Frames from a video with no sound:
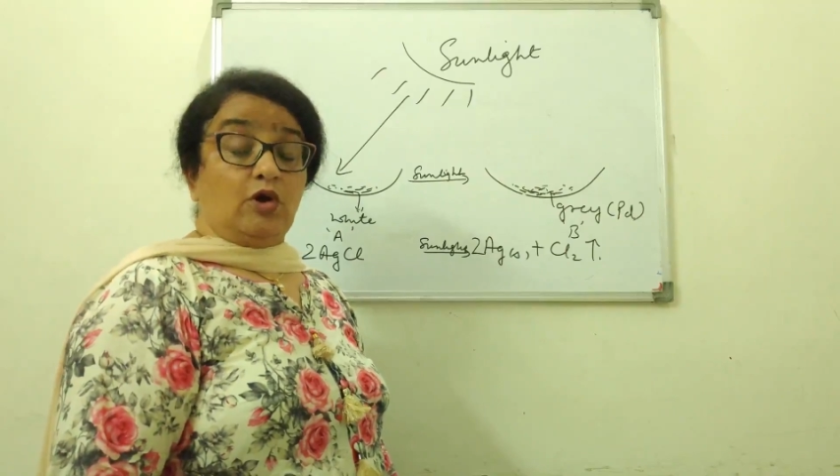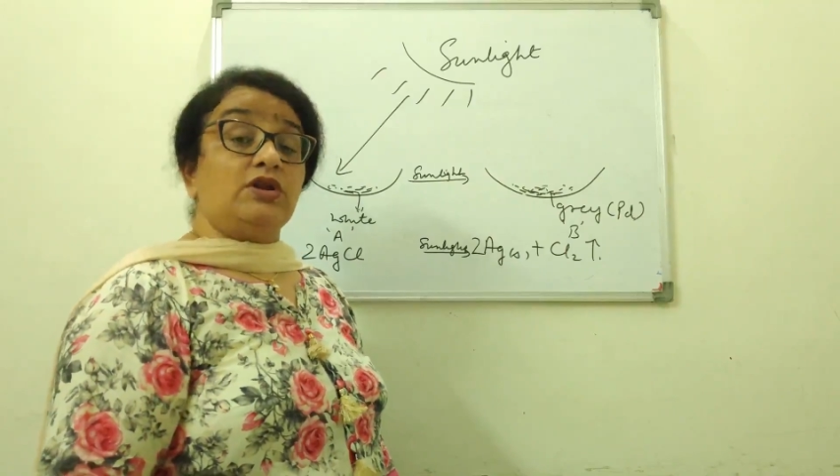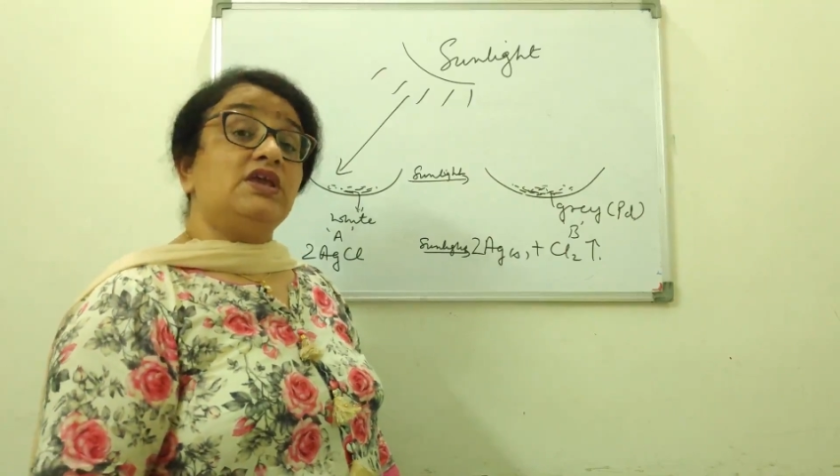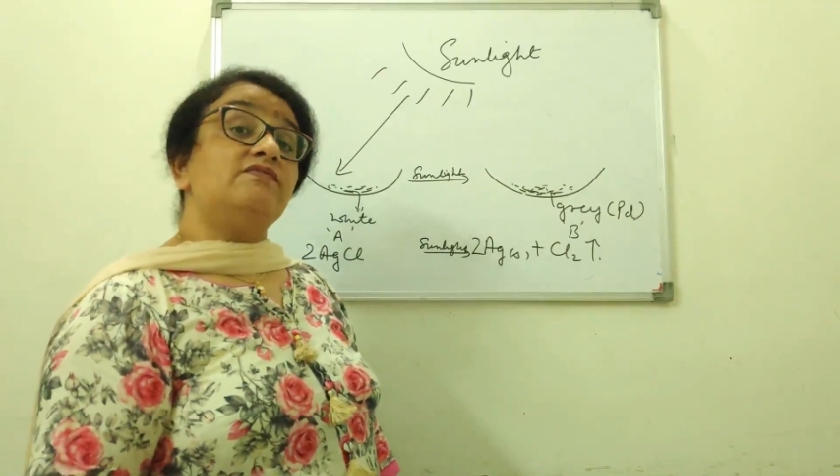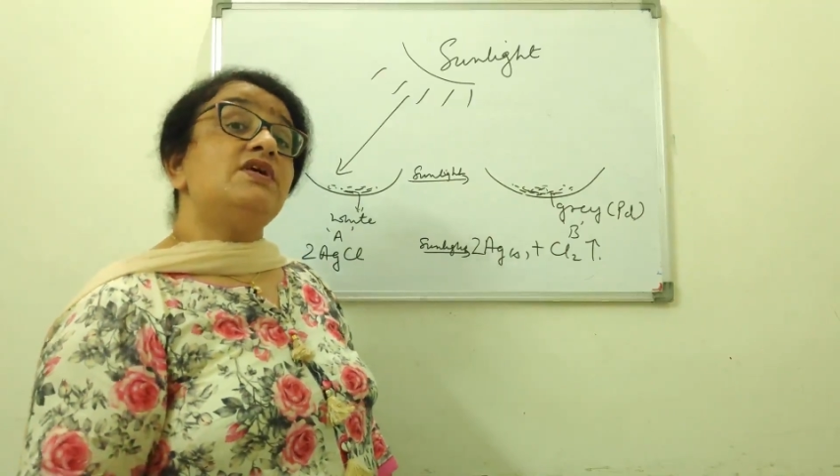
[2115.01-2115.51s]

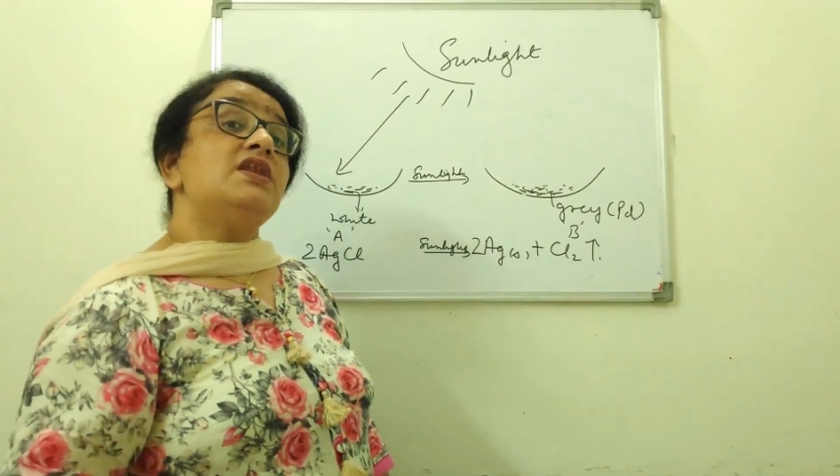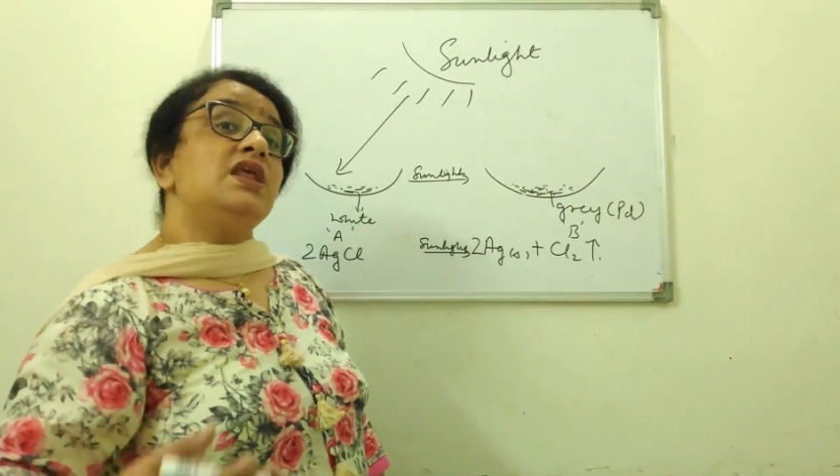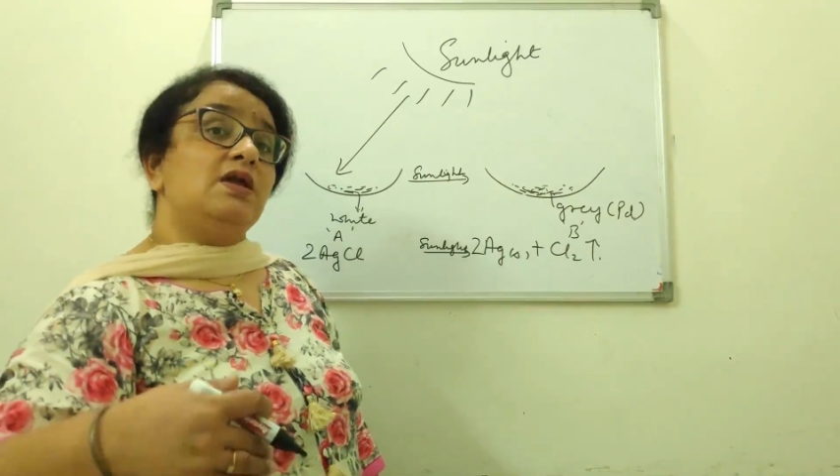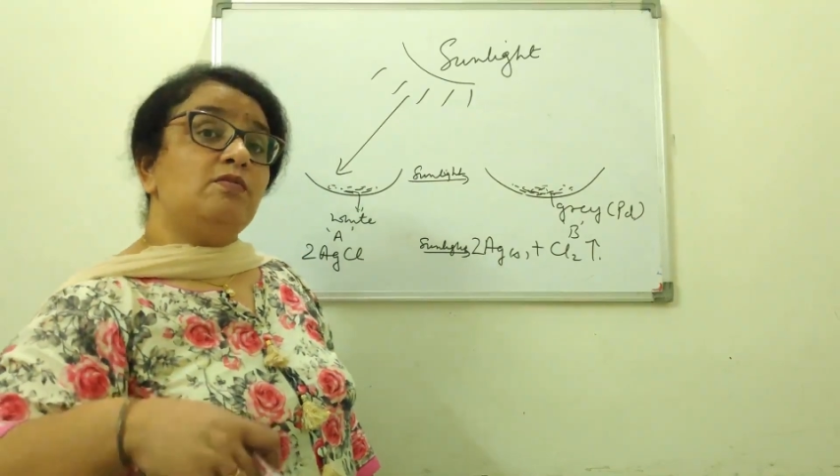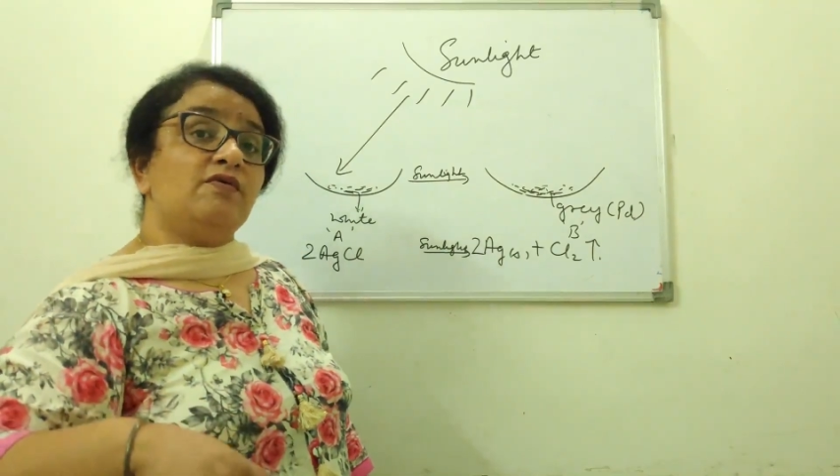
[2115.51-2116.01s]
Or give
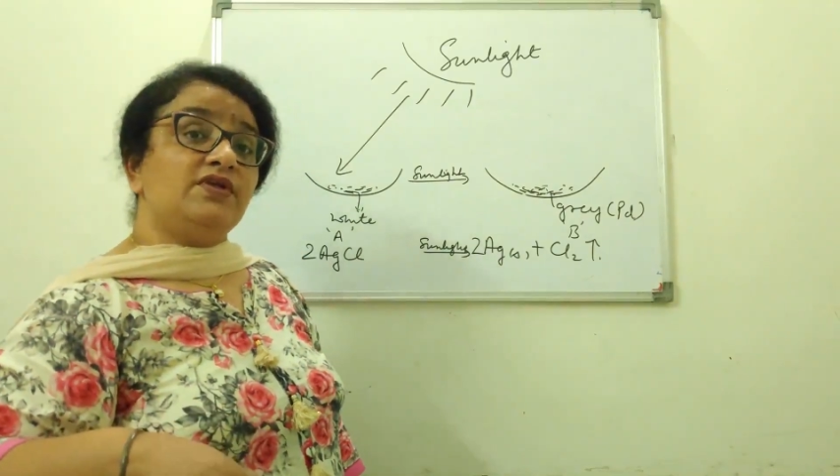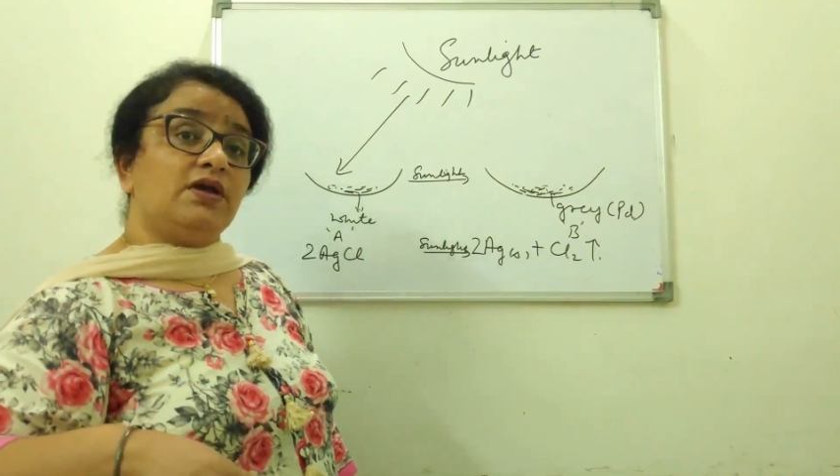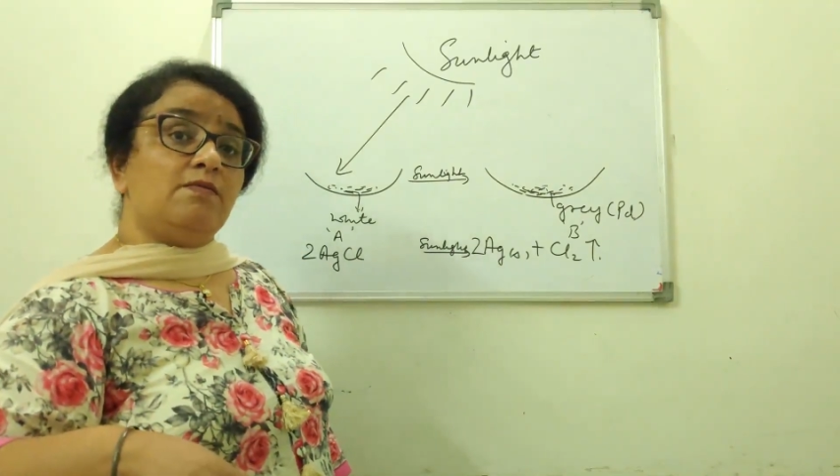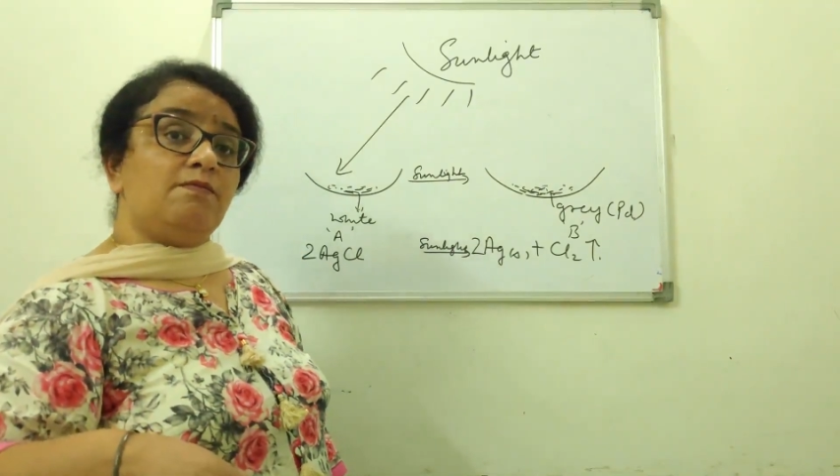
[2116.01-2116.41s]
the name of the